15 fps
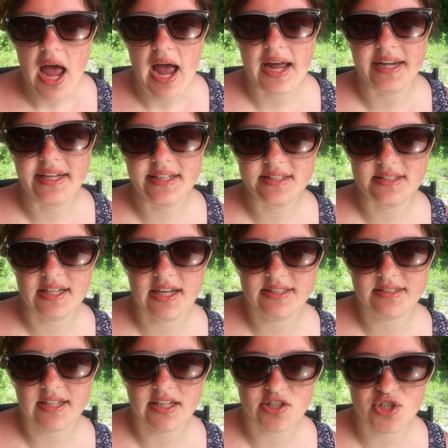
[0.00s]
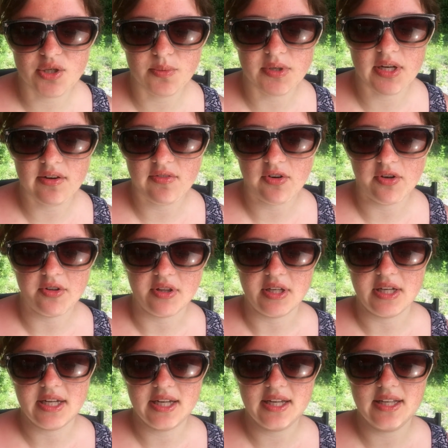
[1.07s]
and he says that she would never hurt the
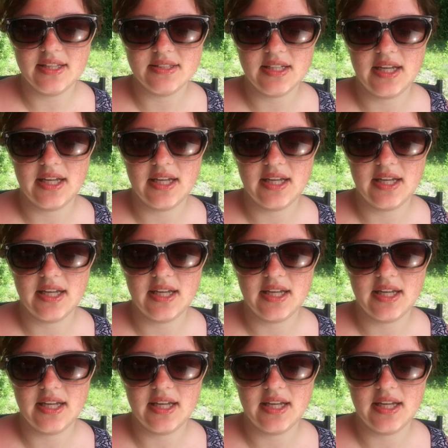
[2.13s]
kids